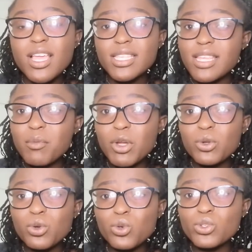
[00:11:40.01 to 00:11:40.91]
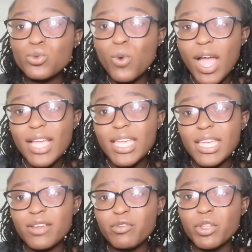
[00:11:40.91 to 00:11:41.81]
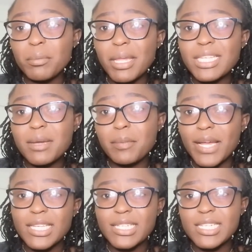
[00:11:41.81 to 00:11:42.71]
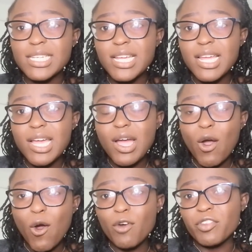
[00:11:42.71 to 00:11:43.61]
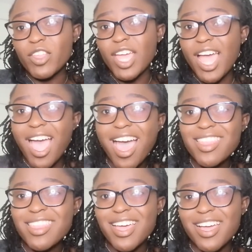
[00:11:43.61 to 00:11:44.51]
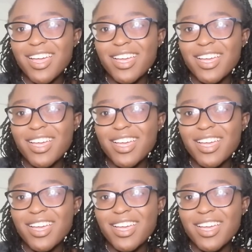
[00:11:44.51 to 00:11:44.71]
someone who's working for the better part of the other,